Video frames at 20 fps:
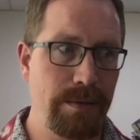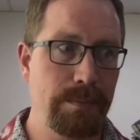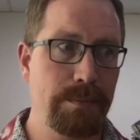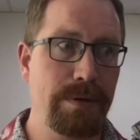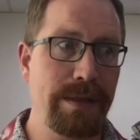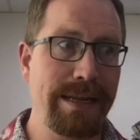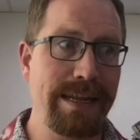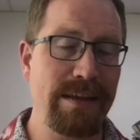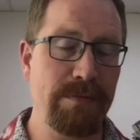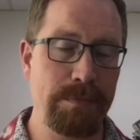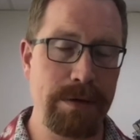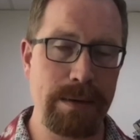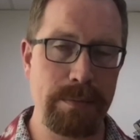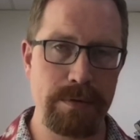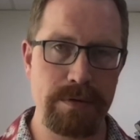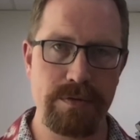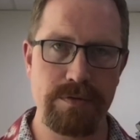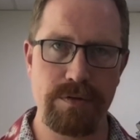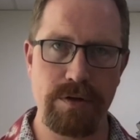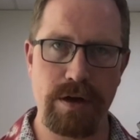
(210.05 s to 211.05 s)
Plenty of
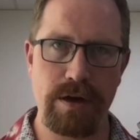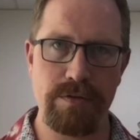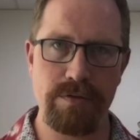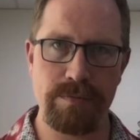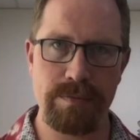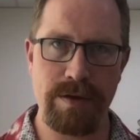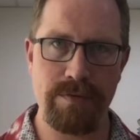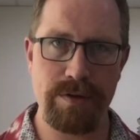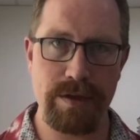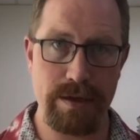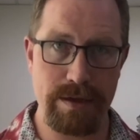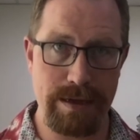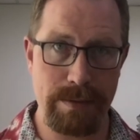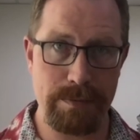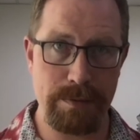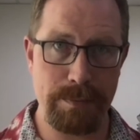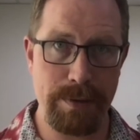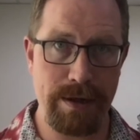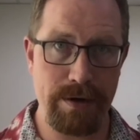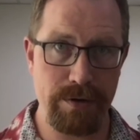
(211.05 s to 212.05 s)
people have died from having a
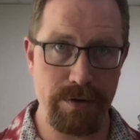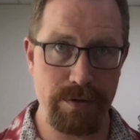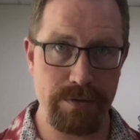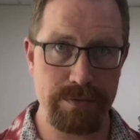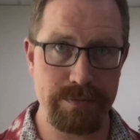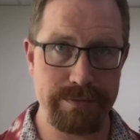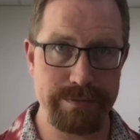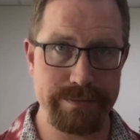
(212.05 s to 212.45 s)
couple of Panadol.